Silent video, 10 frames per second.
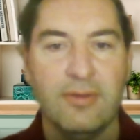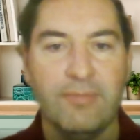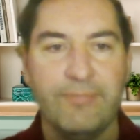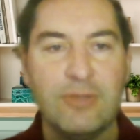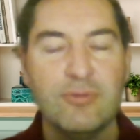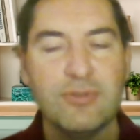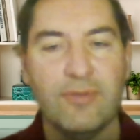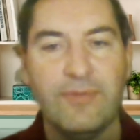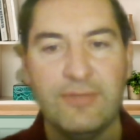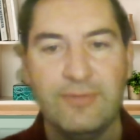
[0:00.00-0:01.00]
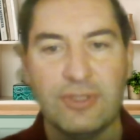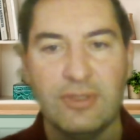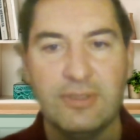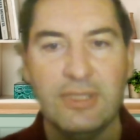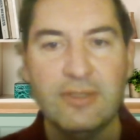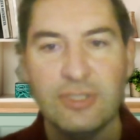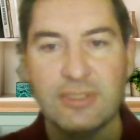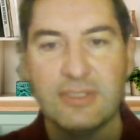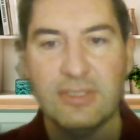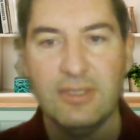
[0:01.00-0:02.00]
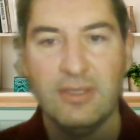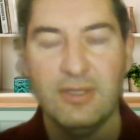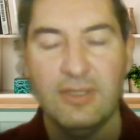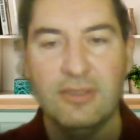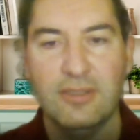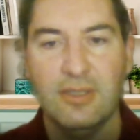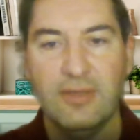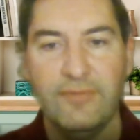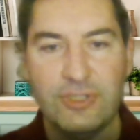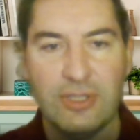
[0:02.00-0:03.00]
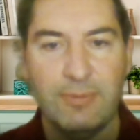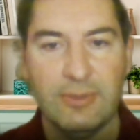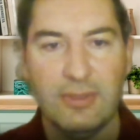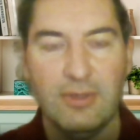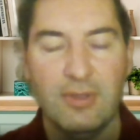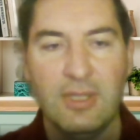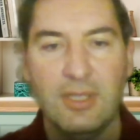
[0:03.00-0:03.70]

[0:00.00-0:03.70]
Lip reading: use of artificial intelligence in venture capital.